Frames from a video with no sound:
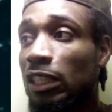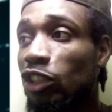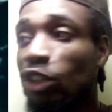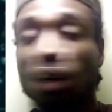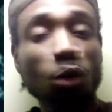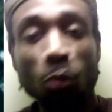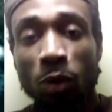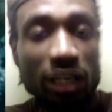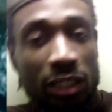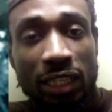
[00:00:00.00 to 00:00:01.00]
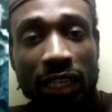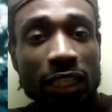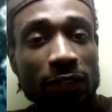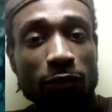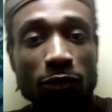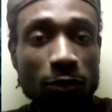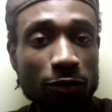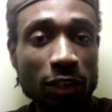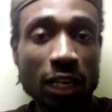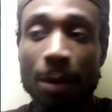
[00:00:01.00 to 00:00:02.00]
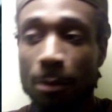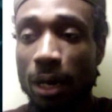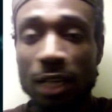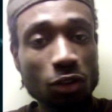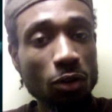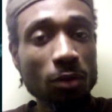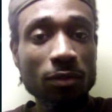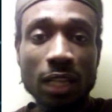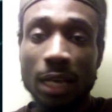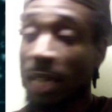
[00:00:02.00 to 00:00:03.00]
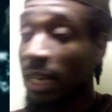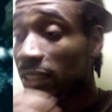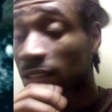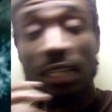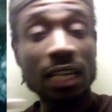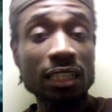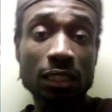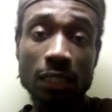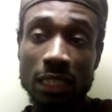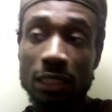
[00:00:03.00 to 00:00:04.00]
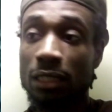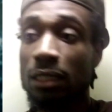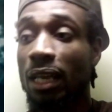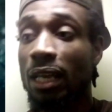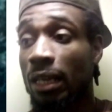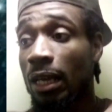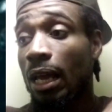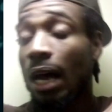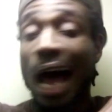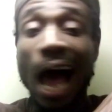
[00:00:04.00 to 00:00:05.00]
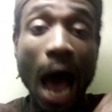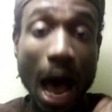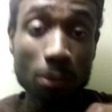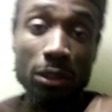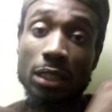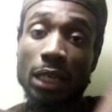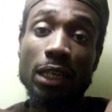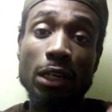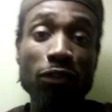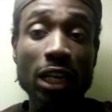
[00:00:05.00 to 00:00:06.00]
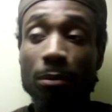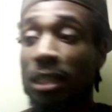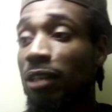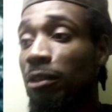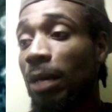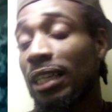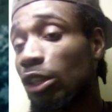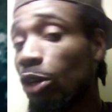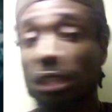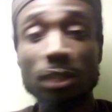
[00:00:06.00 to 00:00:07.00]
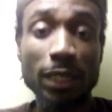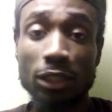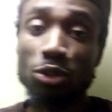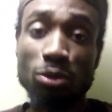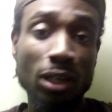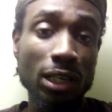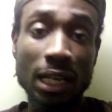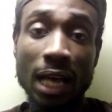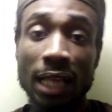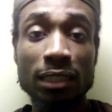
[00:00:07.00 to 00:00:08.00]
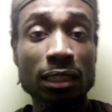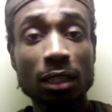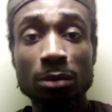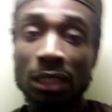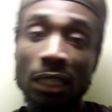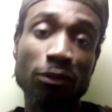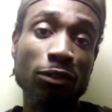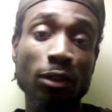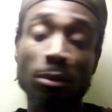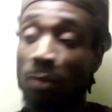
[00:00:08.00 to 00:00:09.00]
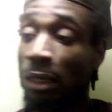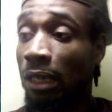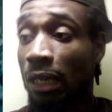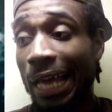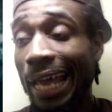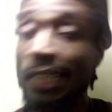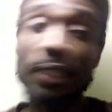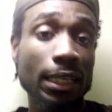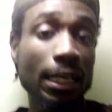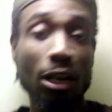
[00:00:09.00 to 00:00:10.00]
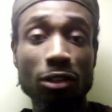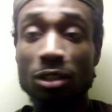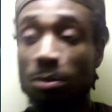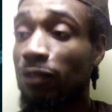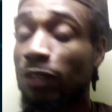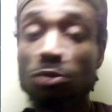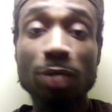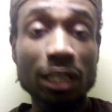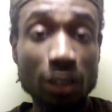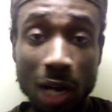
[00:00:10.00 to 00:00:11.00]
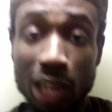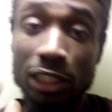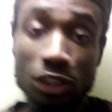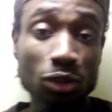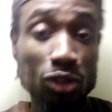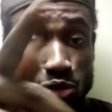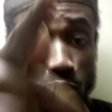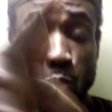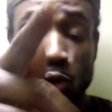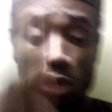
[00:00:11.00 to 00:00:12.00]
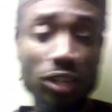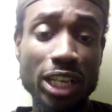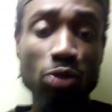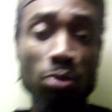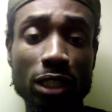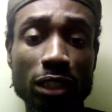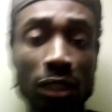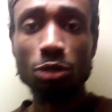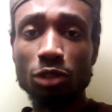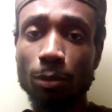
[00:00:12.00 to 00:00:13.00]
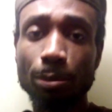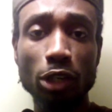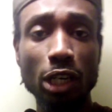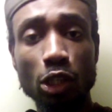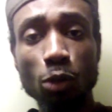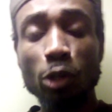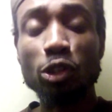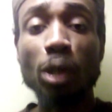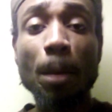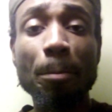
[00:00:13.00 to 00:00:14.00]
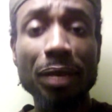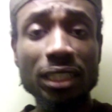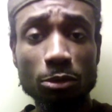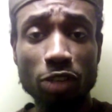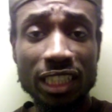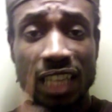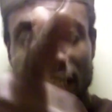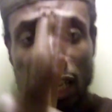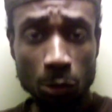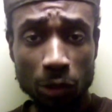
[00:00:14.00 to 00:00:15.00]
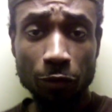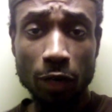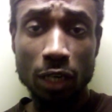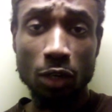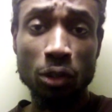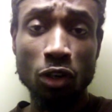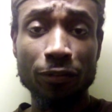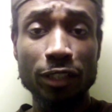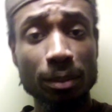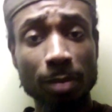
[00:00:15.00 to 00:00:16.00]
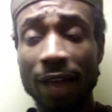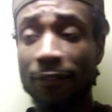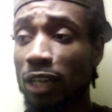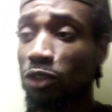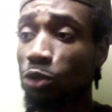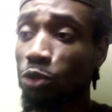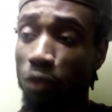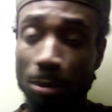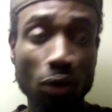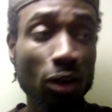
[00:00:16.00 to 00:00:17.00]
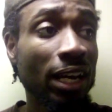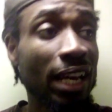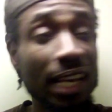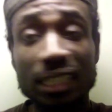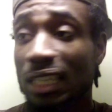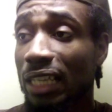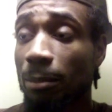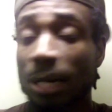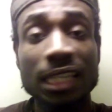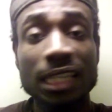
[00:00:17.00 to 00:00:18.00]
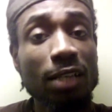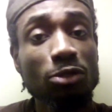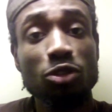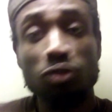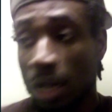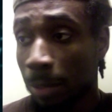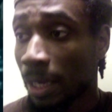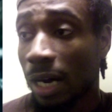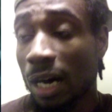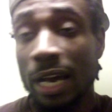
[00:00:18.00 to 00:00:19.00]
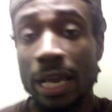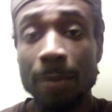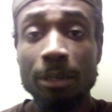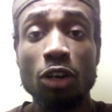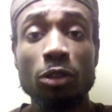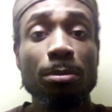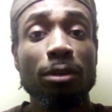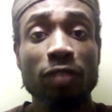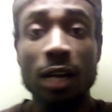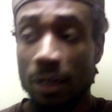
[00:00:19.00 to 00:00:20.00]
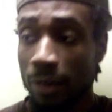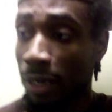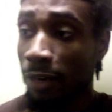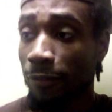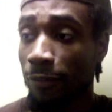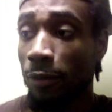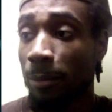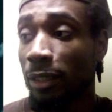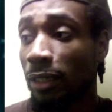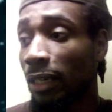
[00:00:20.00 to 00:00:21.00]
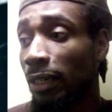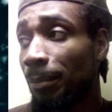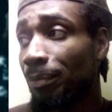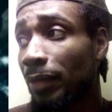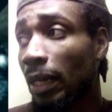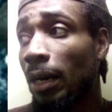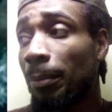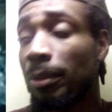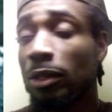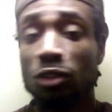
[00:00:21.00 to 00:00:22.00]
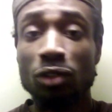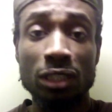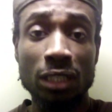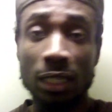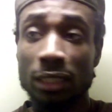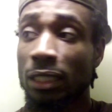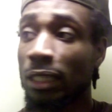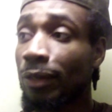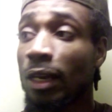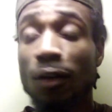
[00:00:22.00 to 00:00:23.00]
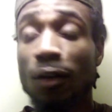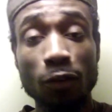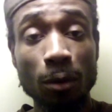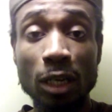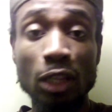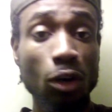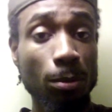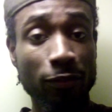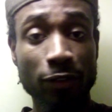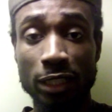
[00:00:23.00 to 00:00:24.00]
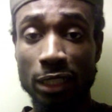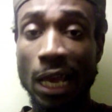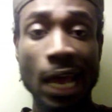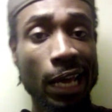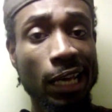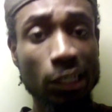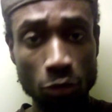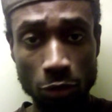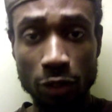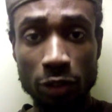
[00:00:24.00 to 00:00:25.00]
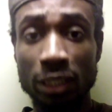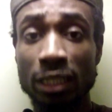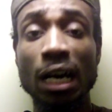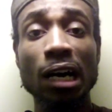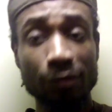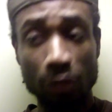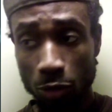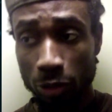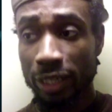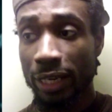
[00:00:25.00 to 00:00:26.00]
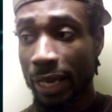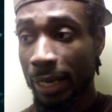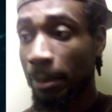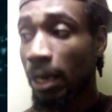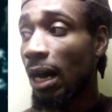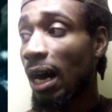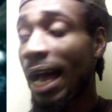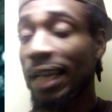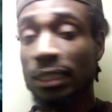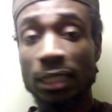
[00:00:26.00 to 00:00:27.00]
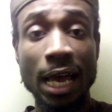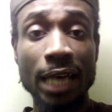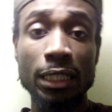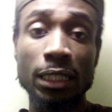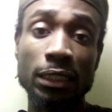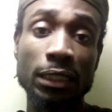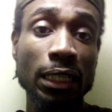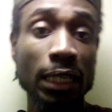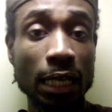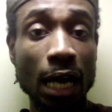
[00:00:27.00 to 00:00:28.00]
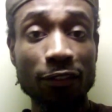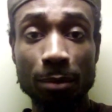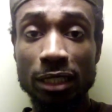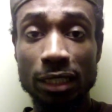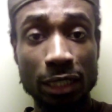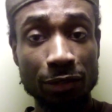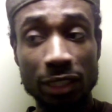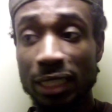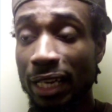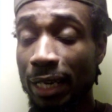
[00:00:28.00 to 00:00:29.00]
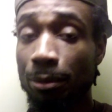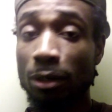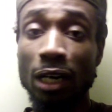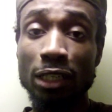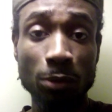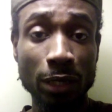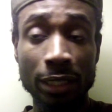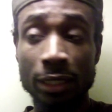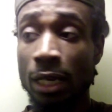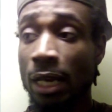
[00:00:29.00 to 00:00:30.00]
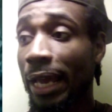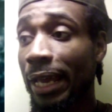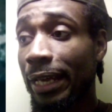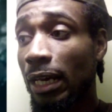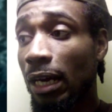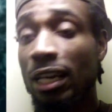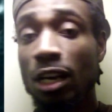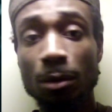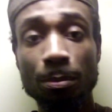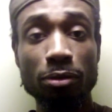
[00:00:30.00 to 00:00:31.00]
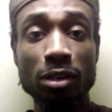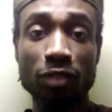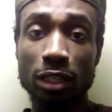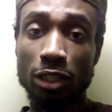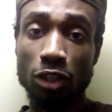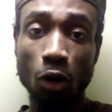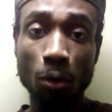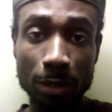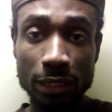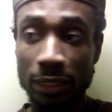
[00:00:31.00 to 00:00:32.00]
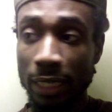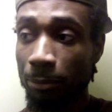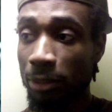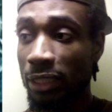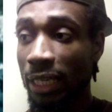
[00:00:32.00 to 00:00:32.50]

So where is there even room for compromise or overlap? That is insane. I would say recommend everybody don't expect no $1,200 to come save you from anything out in this motherfucker. You better go out and get yours. Greenwald and Graduation. This reporter of the New World, though the Bishop Grady letting y'all know what the fuck going on for this Black Files News Report. Hand selected by Donald Trump, Amy Coney Barrett, former appeals court judge and former law professor at University of Notre Dame, actually had Senate confirmation hearings today put underway, and in her pre-released opening statement, she